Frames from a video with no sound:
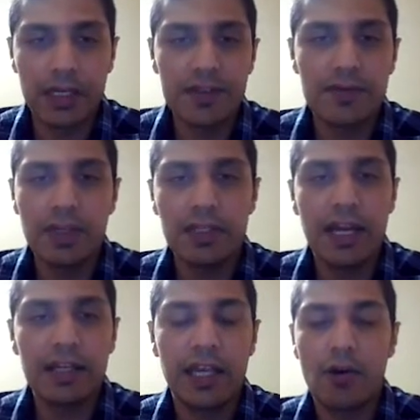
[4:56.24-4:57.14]
clustering
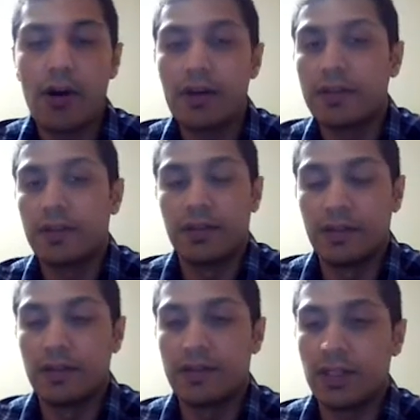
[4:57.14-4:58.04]
that cannot
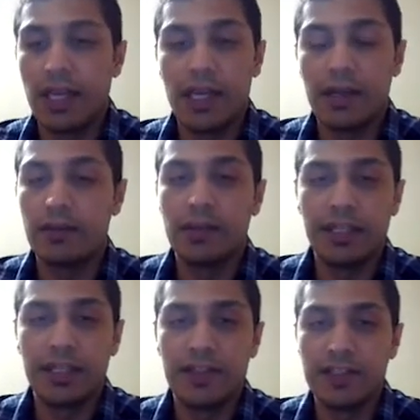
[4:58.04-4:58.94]
scale
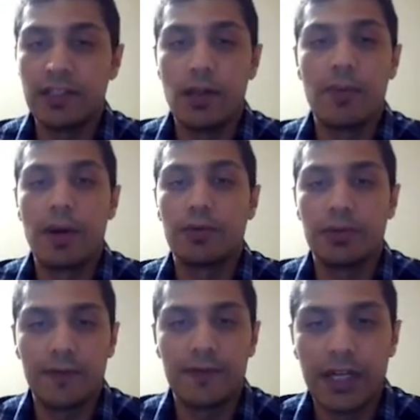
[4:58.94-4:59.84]
in a reasonable
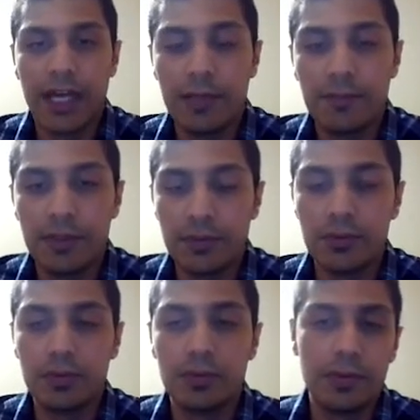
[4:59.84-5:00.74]
amount of time
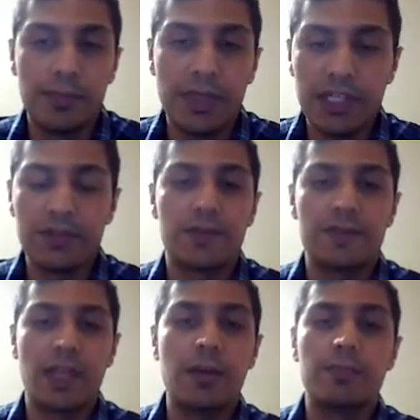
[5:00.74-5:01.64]
to millions
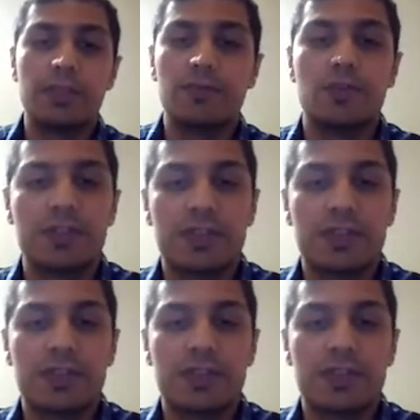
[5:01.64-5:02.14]
of samples